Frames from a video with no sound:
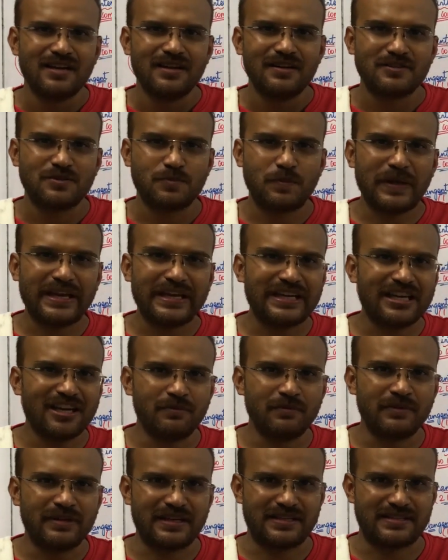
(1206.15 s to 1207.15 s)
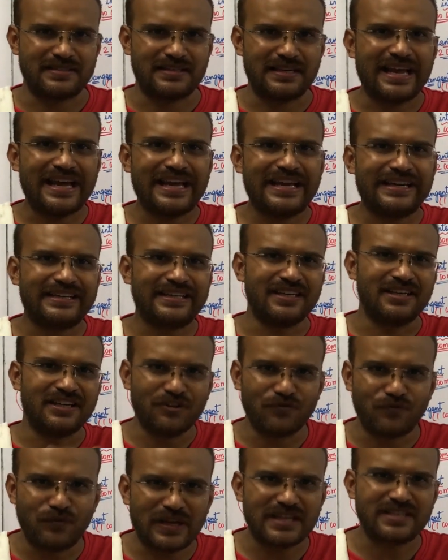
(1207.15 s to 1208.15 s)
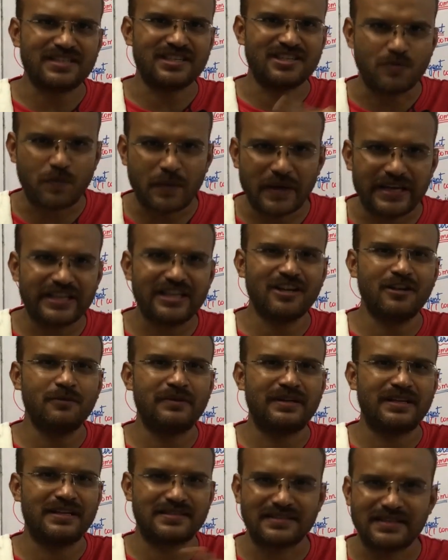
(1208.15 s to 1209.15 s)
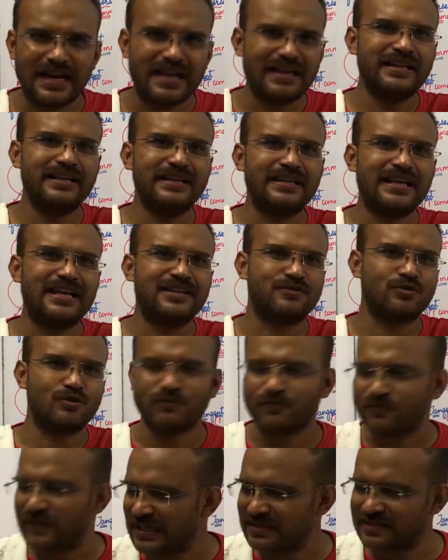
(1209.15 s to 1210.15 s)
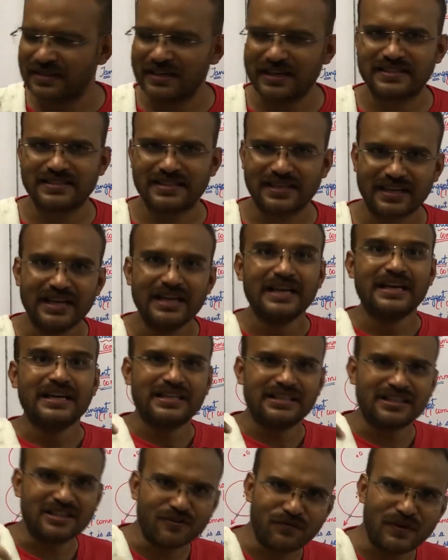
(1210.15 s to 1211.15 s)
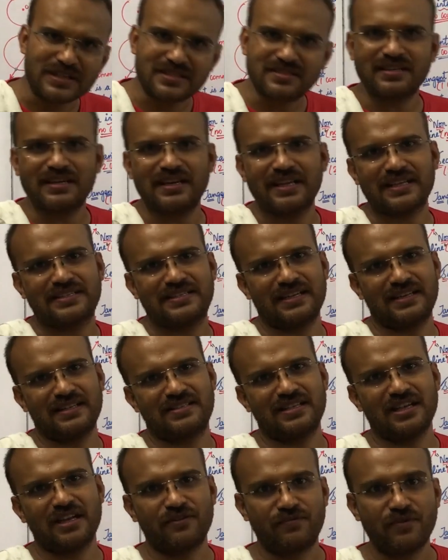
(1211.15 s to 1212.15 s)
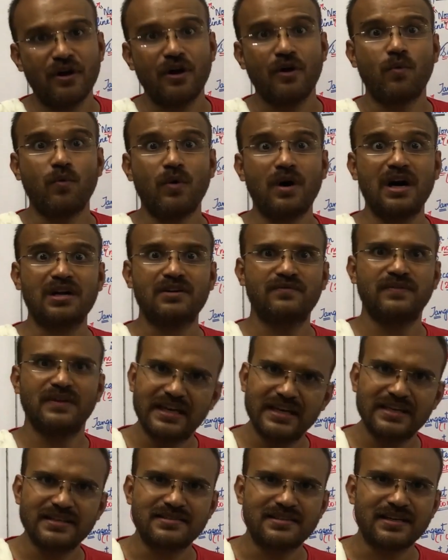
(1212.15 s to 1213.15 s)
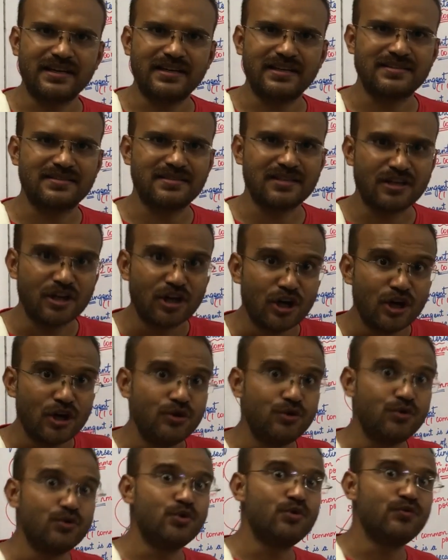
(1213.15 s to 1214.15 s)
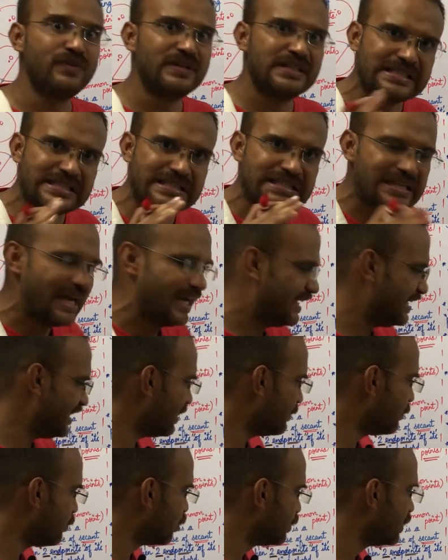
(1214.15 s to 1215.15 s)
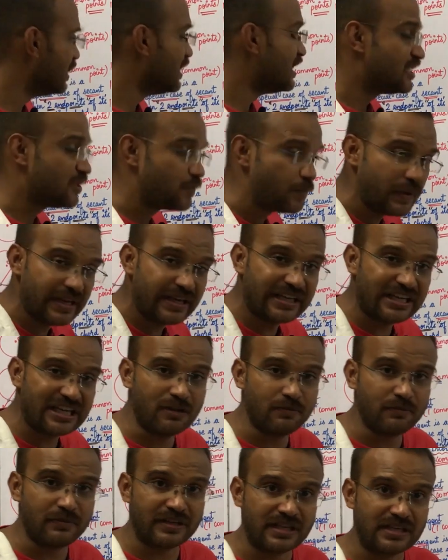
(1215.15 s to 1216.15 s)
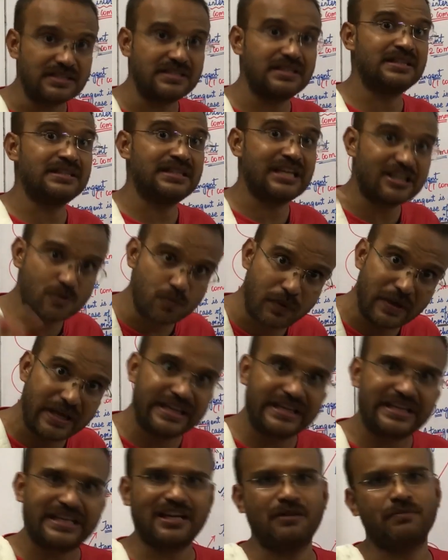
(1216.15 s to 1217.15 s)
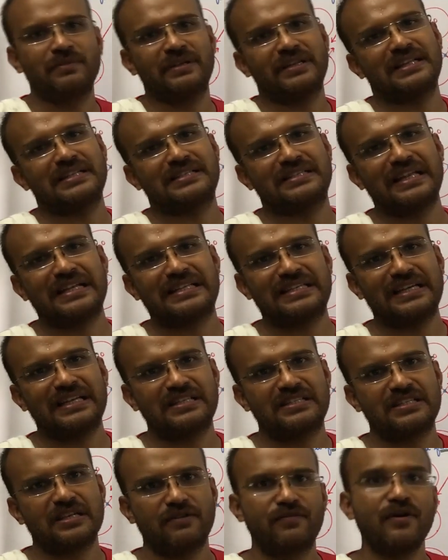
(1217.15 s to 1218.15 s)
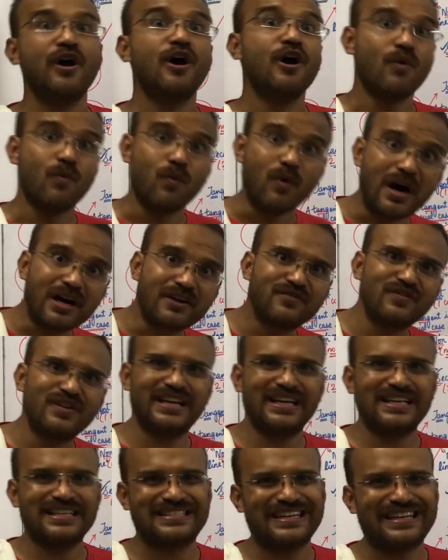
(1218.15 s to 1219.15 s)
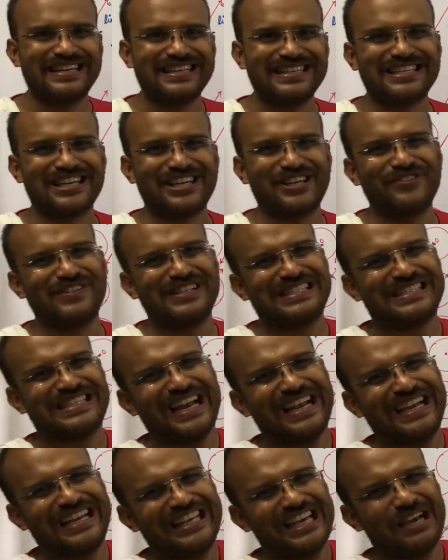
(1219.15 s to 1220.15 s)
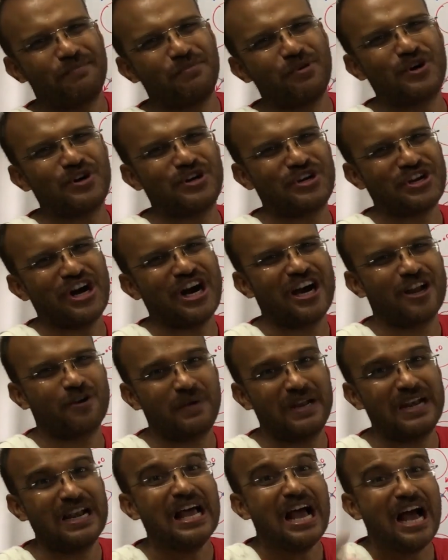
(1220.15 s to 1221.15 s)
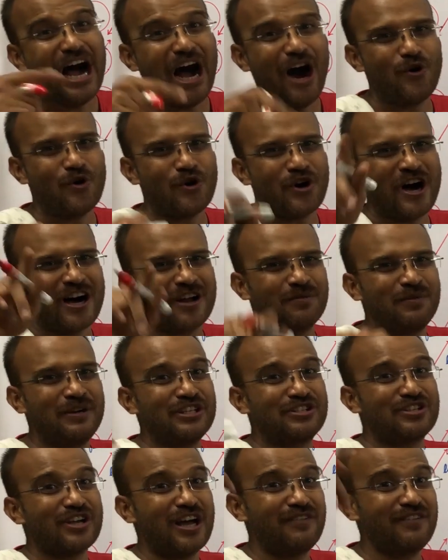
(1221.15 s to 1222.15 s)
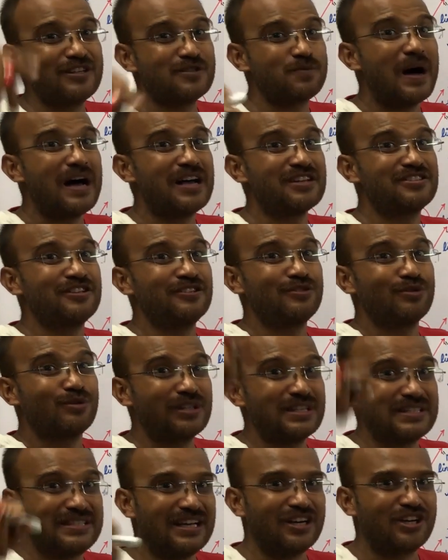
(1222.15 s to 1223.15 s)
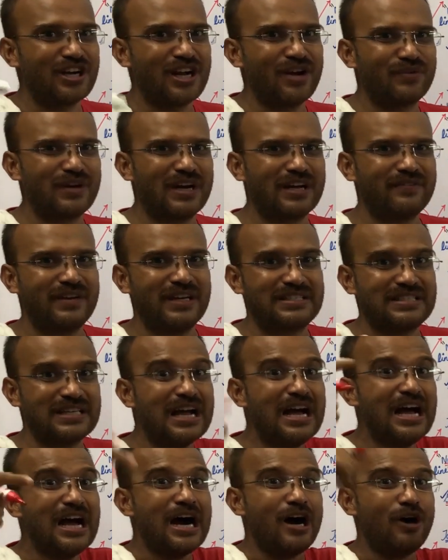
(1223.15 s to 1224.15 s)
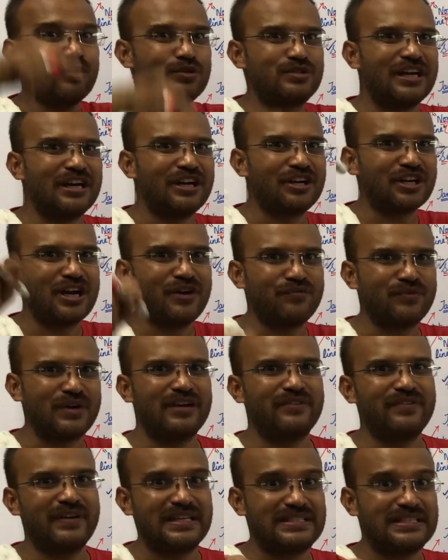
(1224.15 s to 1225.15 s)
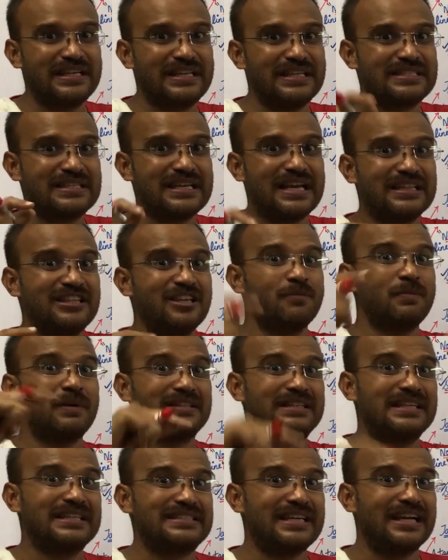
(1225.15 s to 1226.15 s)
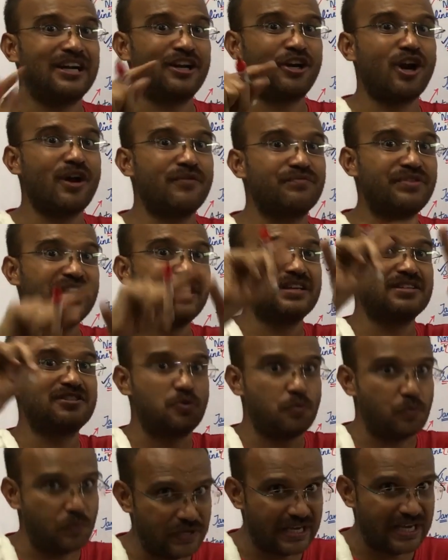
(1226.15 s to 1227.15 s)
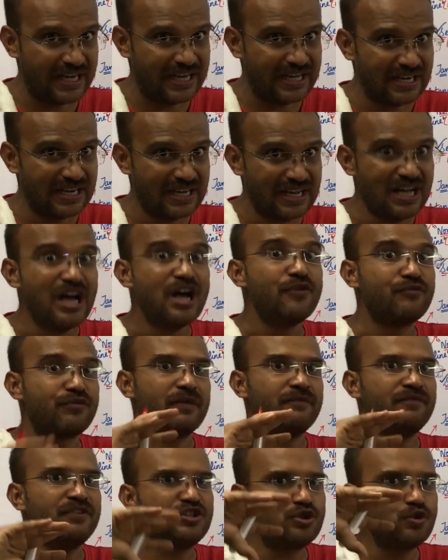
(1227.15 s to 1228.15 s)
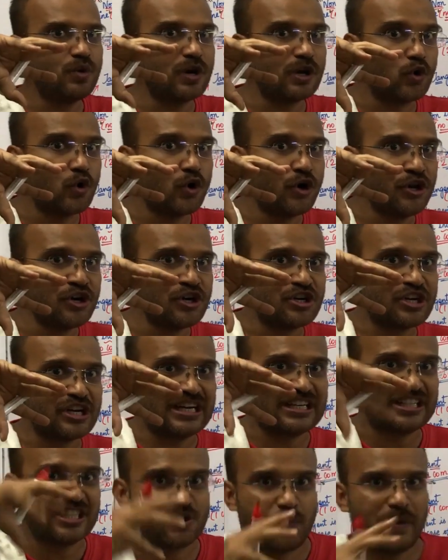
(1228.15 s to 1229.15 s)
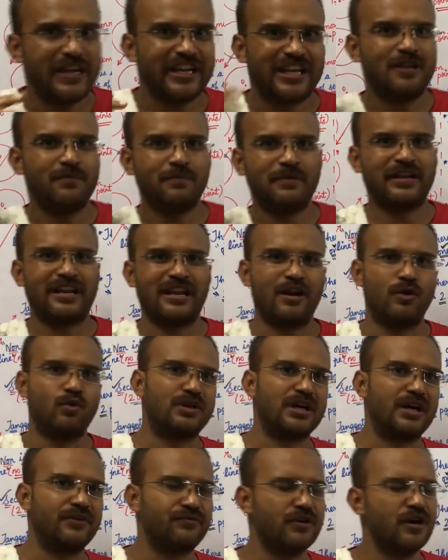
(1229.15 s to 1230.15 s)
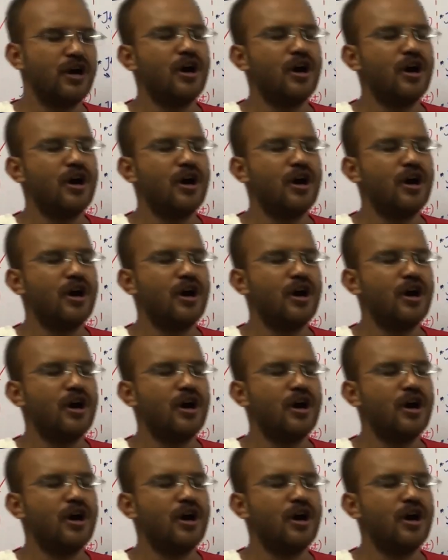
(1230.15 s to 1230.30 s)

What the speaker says: Spherical mirrors, light, reflection, spherical mirrors, GullyClassroom, first lecture. In the first lecture itself, what will I study, sir? You will study about spherical mirrors. In that spherical mirrors lecture itself, what will I study, sir? You will study about normal, how normal is always passing through the center of curvature, how center of curvature is nothing but the center of the sphere from which you are going to get the spherical mirror out of.